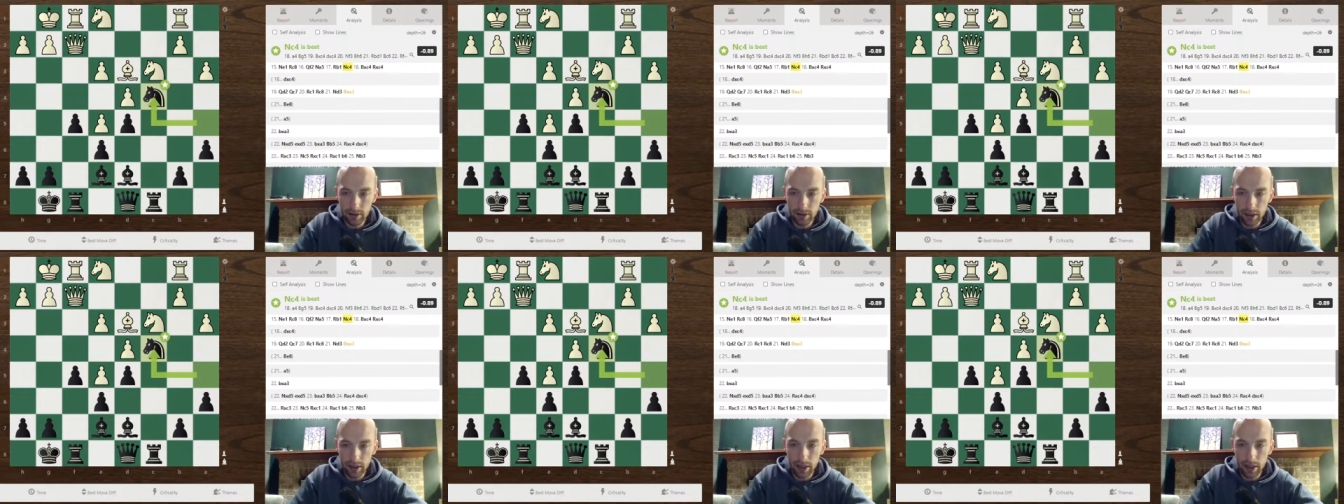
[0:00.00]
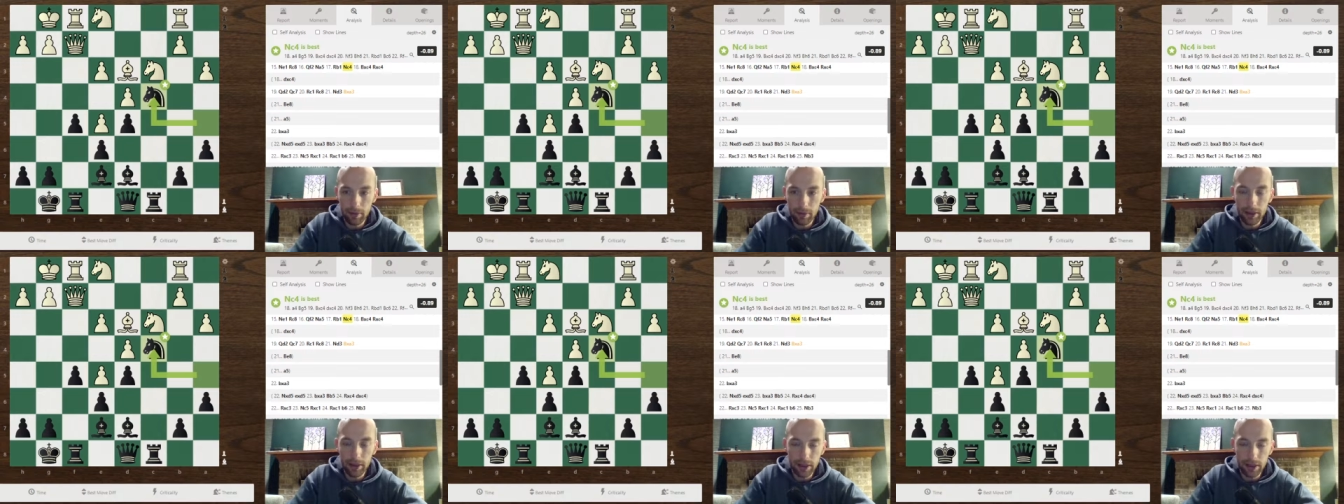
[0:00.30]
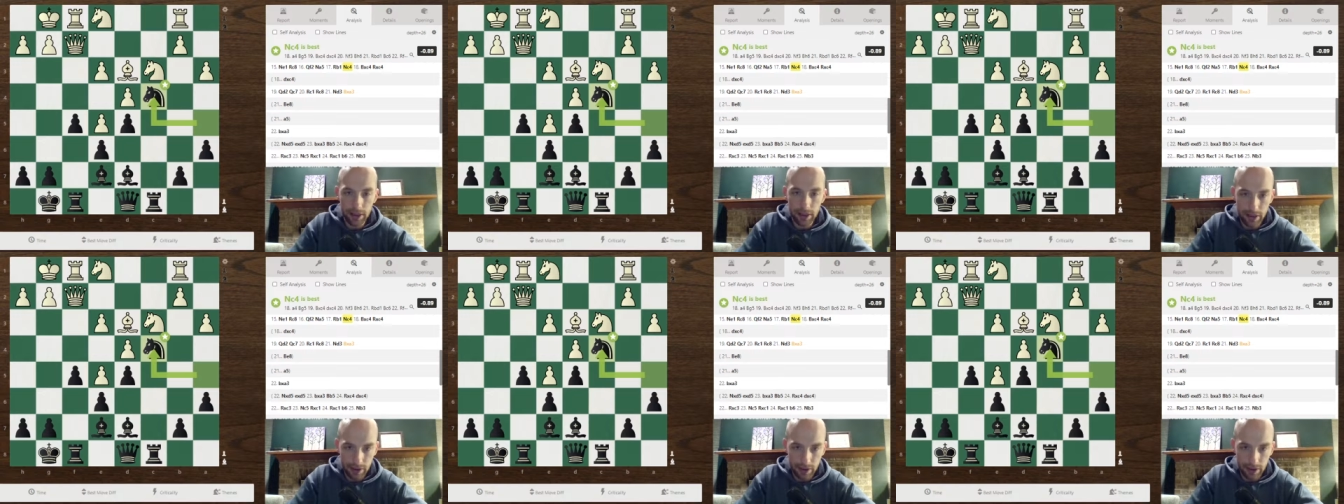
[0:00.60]
I played knight
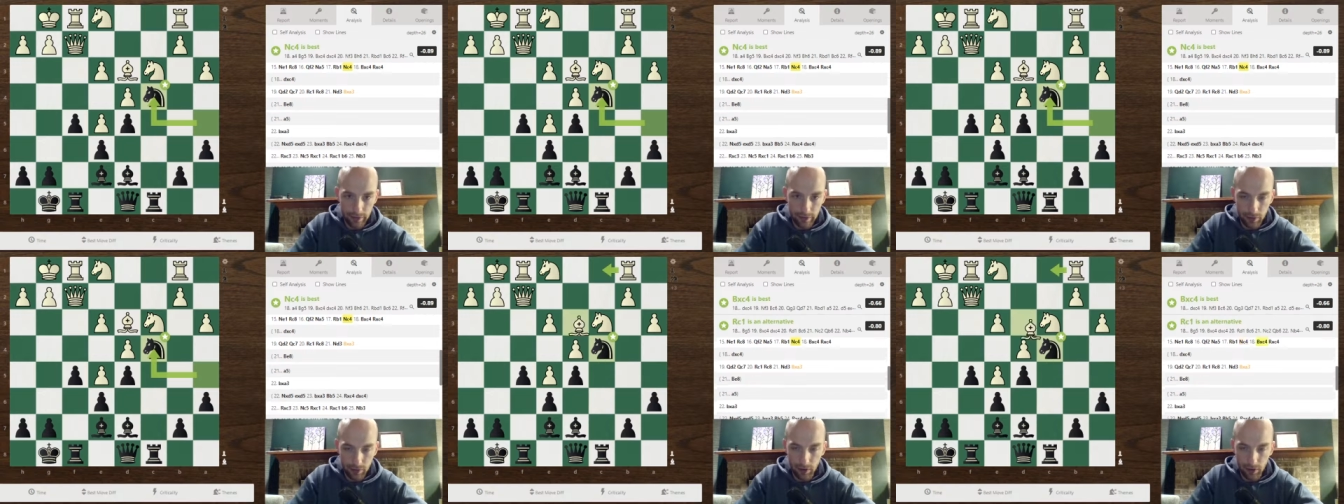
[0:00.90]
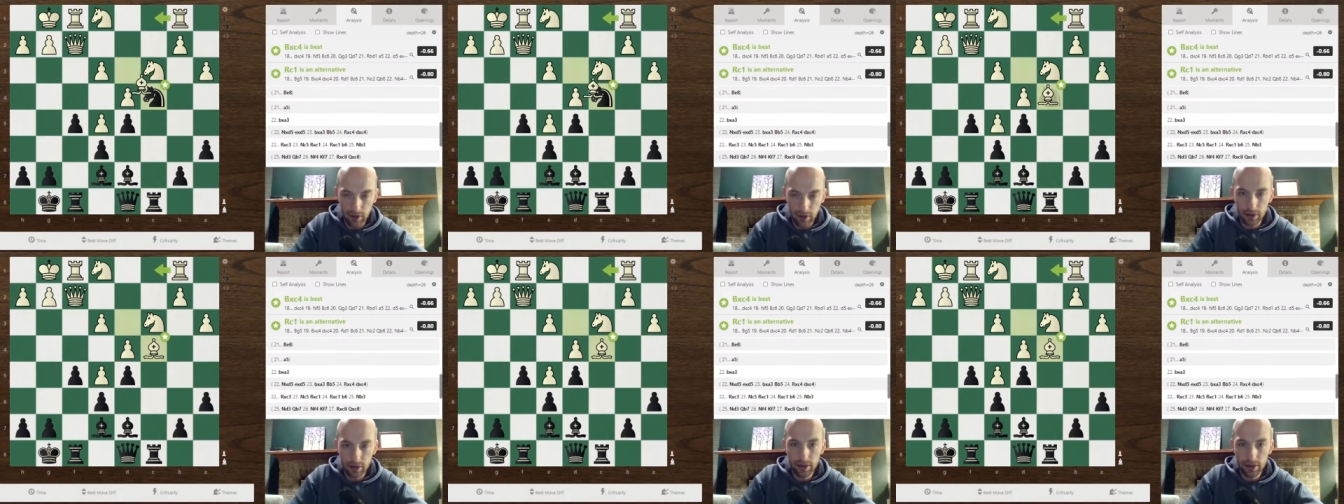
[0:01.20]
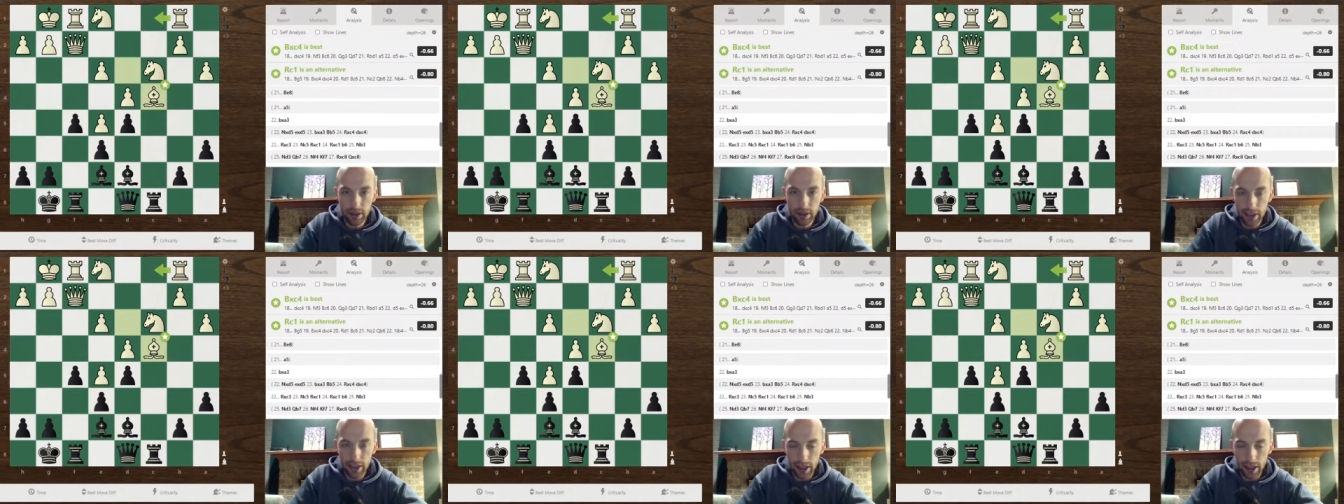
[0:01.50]
c4. They
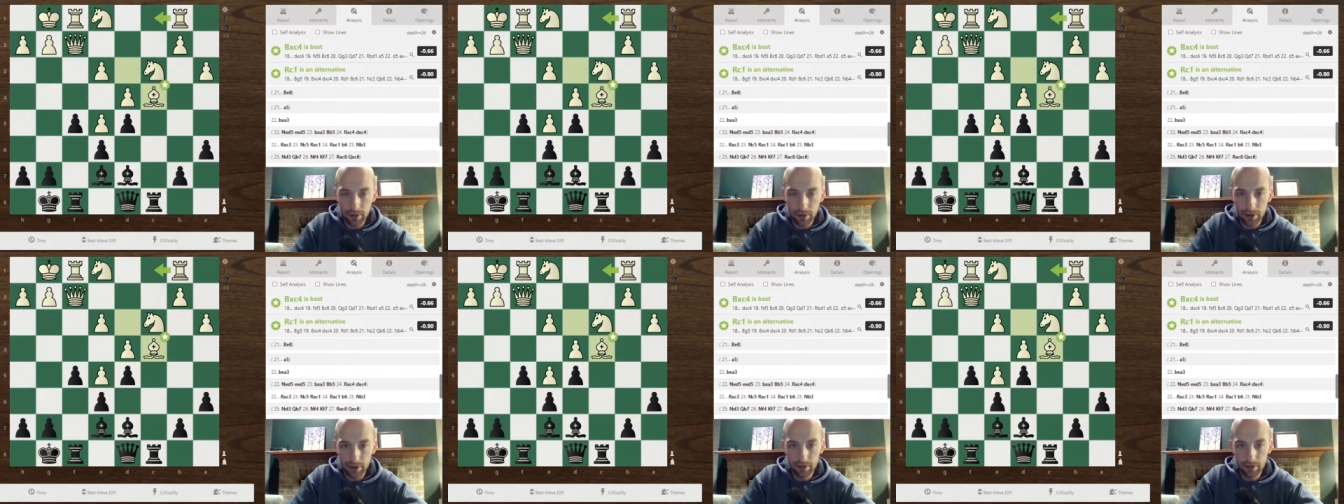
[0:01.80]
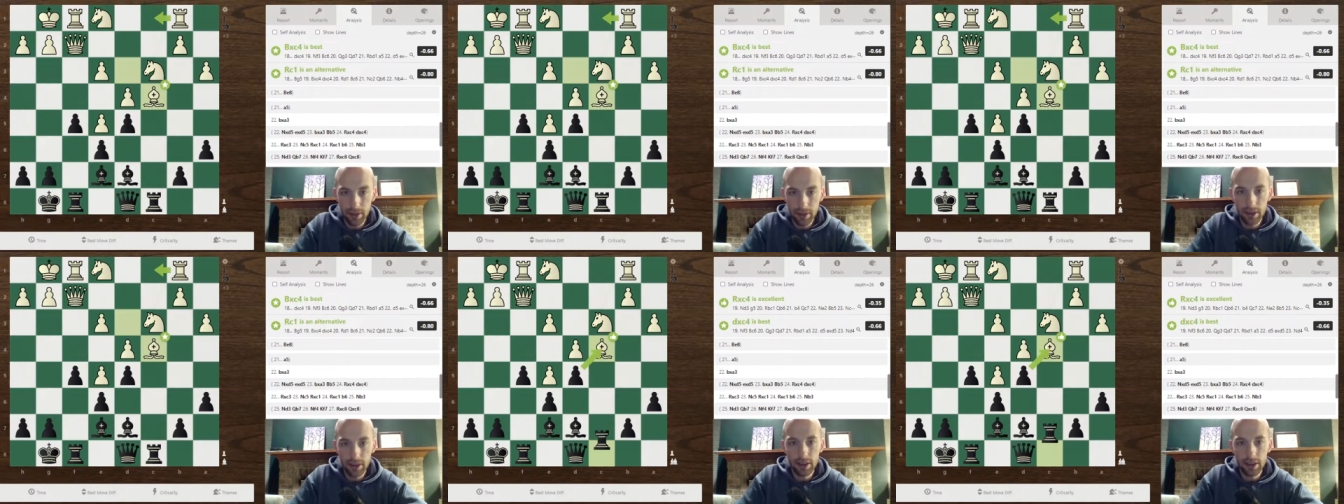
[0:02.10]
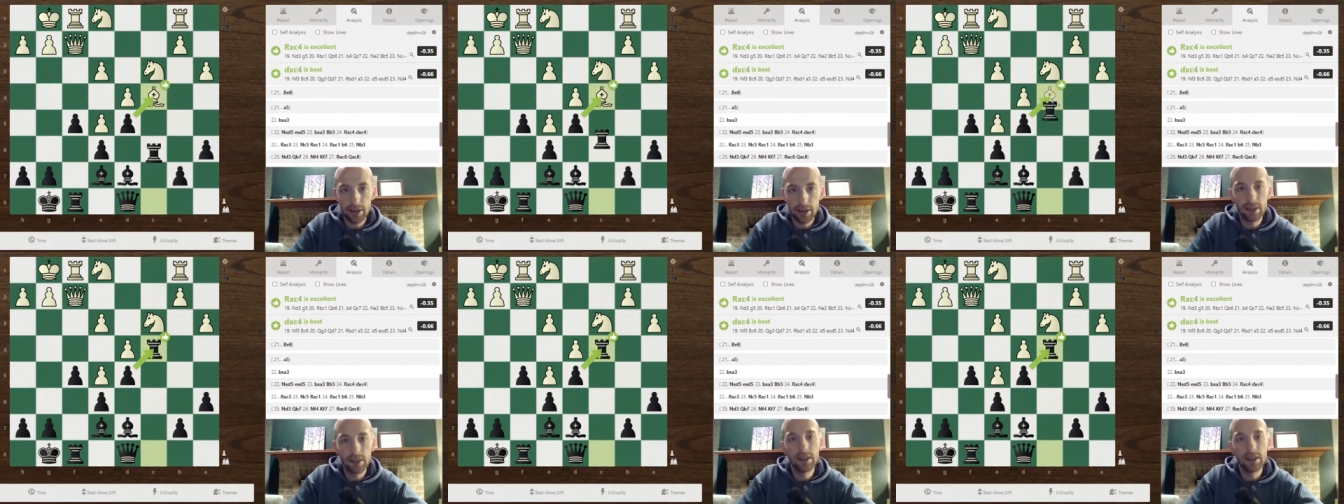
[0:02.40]
captured my
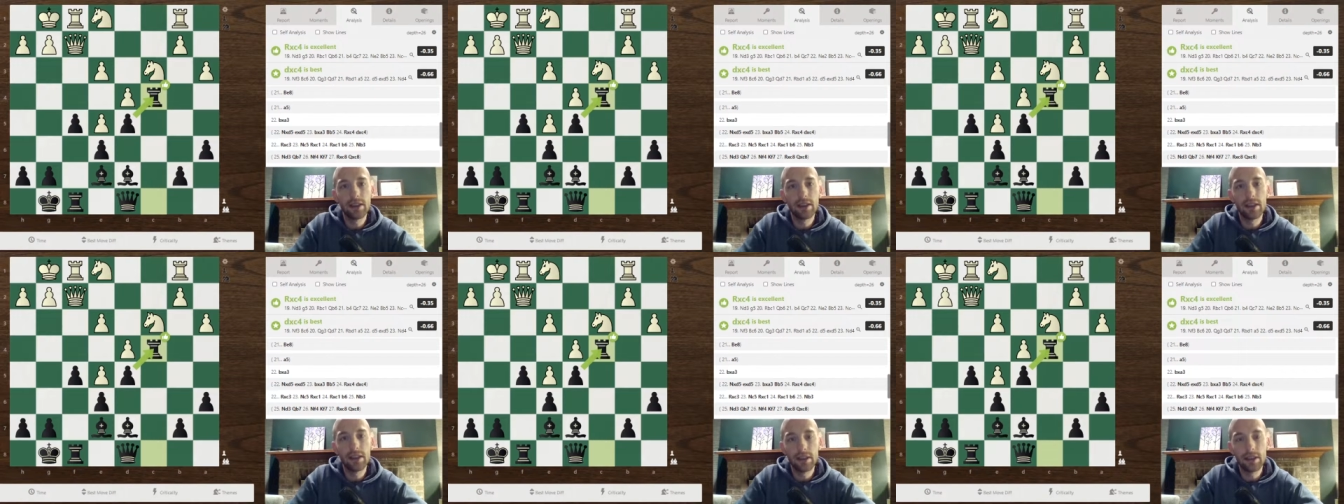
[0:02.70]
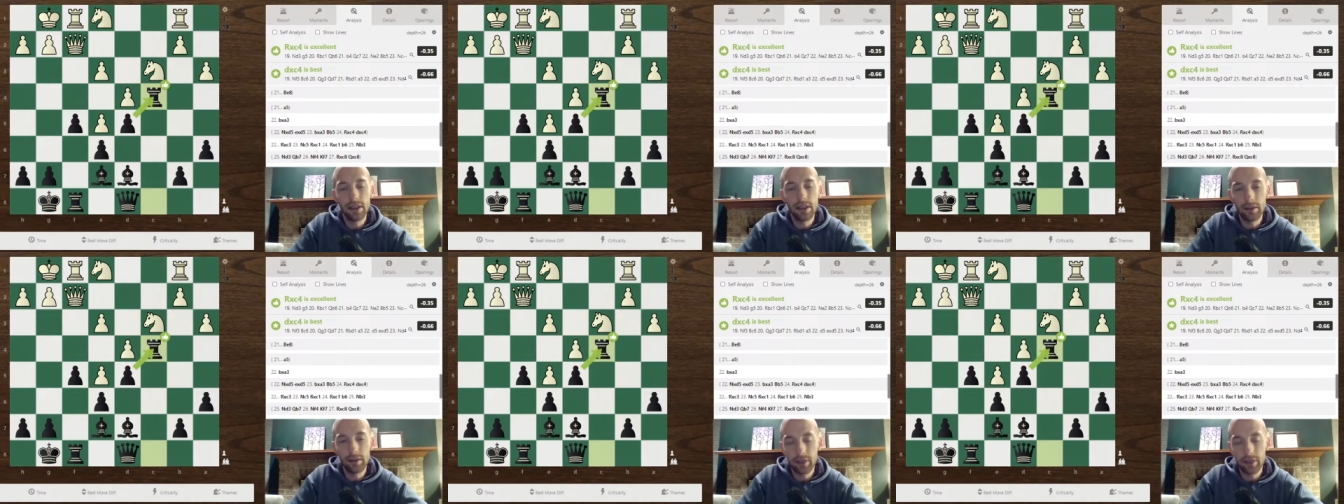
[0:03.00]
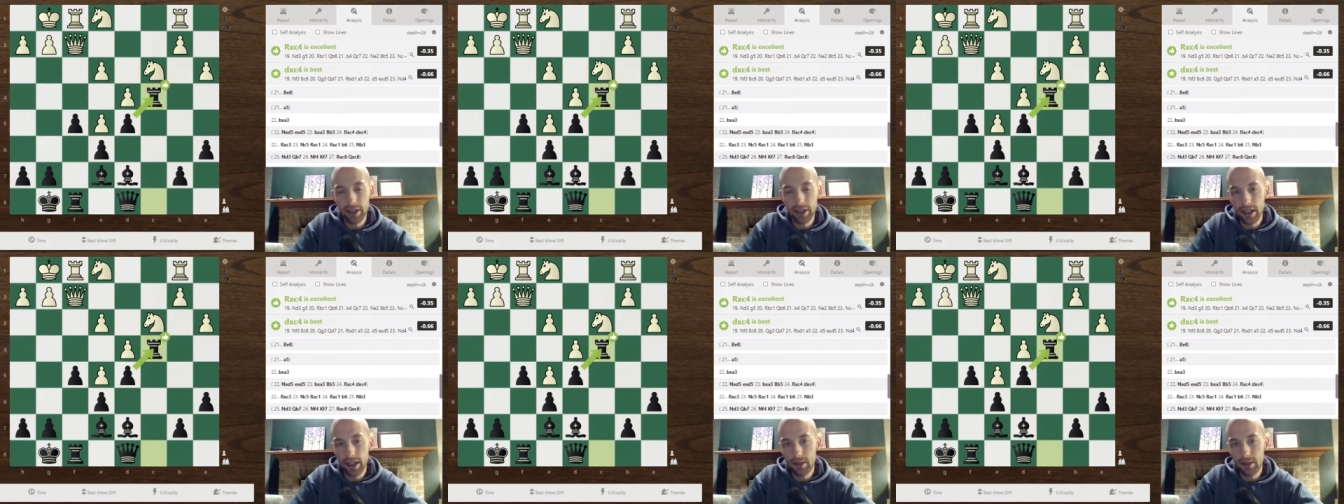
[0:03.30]
knight, and then I
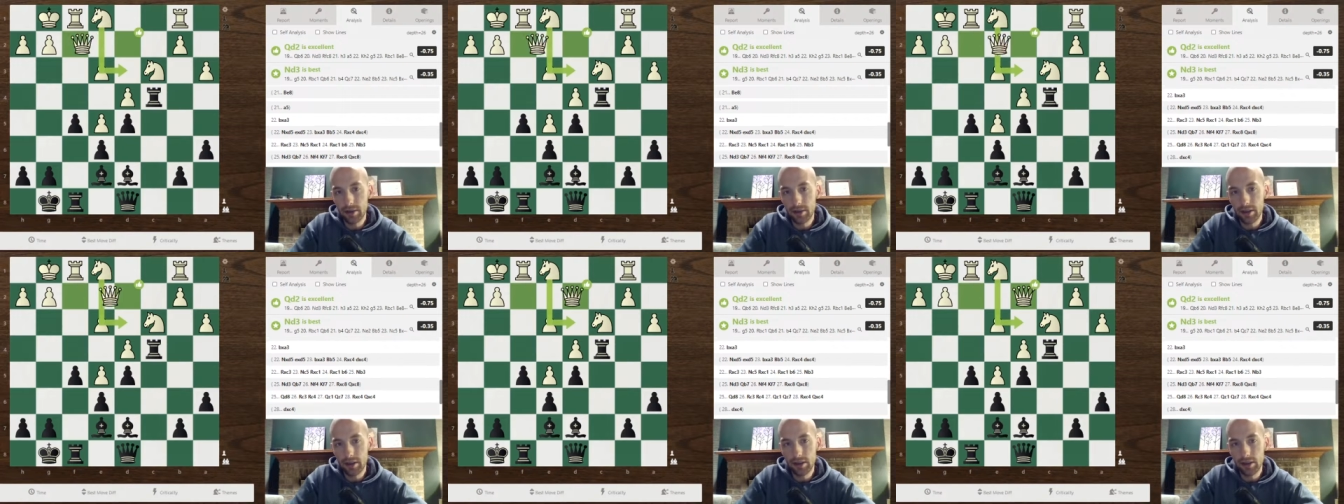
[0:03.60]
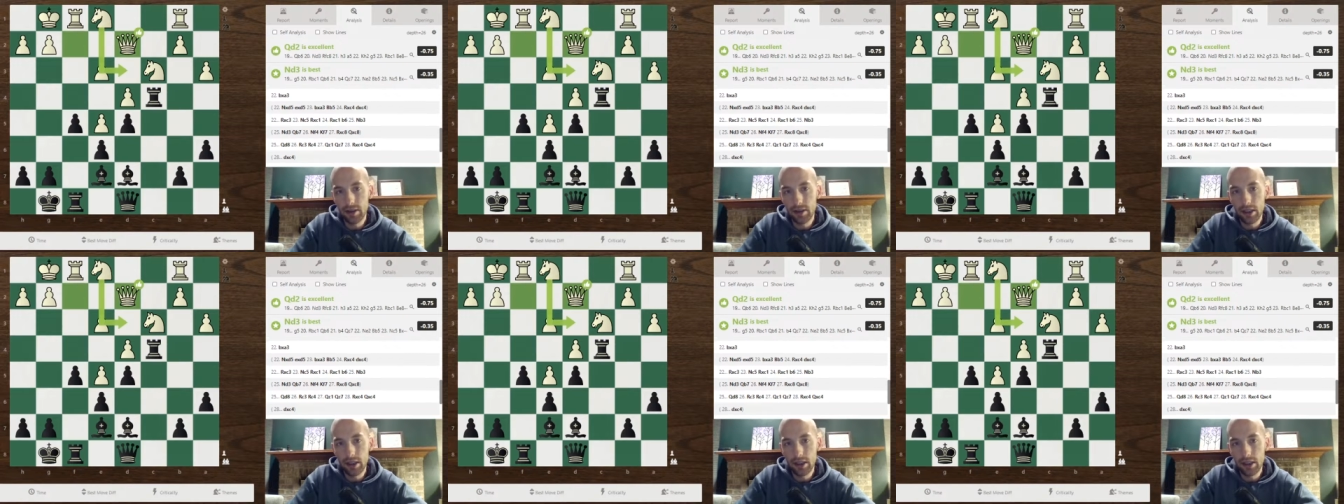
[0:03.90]
recaptured.